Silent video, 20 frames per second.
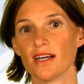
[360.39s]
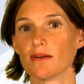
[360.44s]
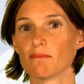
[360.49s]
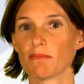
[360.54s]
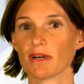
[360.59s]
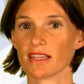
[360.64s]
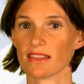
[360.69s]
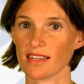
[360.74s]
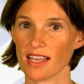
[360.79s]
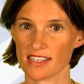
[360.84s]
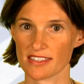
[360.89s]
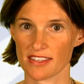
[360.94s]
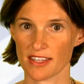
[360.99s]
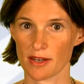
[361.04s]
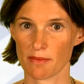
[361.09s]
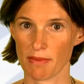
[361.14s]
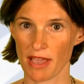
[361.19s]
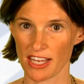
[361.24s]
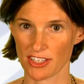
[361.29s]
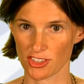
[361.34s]
but less than
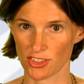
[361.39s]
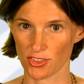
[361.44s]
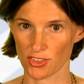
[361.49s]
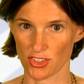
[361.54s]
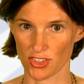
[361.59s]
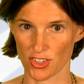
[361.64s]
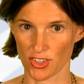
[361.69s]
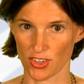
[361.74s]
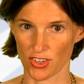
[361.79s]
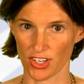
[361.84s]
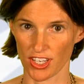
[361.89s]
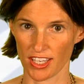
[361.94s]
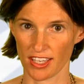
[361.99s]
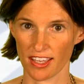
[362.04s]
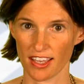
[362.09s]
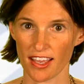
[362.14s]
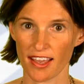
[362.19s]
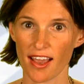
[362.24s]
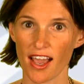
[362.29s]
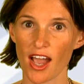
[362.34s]
a bachelor's degree.
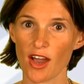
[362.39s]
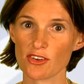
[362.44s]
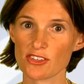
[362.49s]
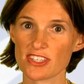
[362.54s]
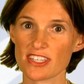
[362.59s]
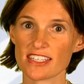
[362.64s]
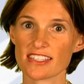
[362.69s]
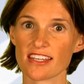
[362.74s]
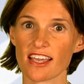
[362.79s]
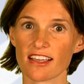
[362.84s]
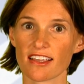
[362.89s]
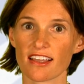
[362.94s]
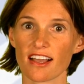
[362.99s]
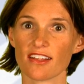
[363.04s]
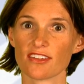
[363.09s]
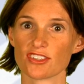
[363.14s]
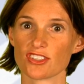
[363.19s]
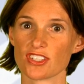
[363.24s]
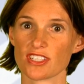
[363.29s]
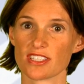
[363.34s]
How is the tech
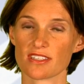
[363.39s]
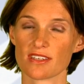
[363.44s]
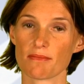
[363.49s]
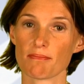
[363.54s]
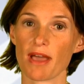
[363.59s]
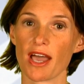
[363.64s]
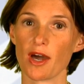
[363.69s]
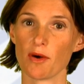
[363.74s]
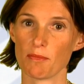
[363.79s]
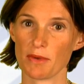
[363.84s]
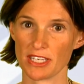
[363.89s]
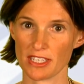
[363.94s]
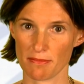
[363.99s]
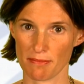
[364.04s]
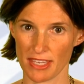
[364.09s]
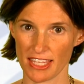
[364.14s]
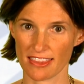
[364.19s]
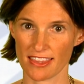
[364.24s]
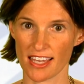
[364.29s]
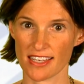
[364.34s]
college system helping to
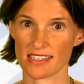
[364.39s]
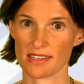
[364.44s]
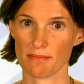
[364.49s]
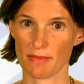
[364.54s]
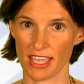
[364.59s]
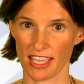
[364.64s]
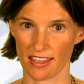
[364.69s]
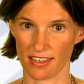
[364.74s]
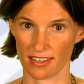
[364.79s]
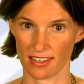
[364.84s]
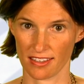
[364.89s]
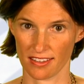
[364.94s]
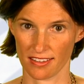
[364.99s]
meet that demand?